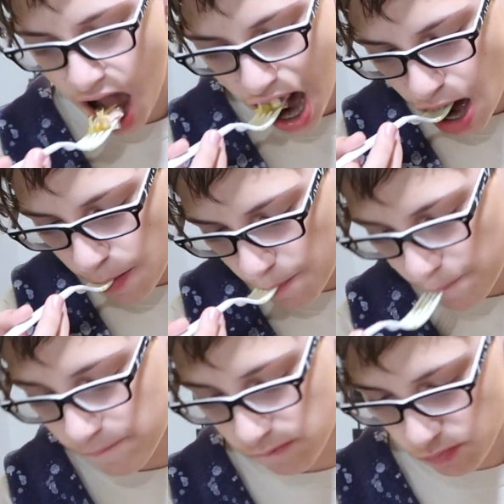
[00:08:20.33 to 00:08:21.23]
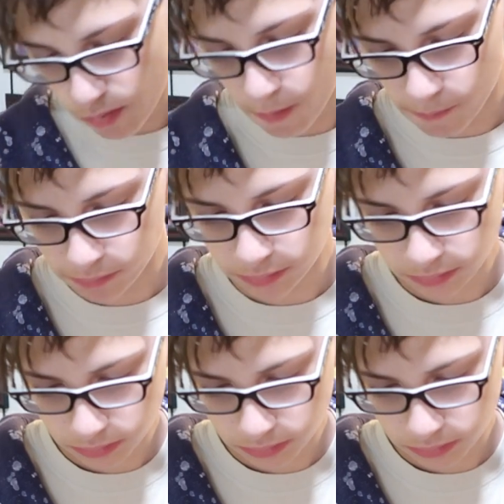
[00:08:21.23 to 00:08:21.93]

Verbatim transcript: The chicken's really good. Mm-hmm.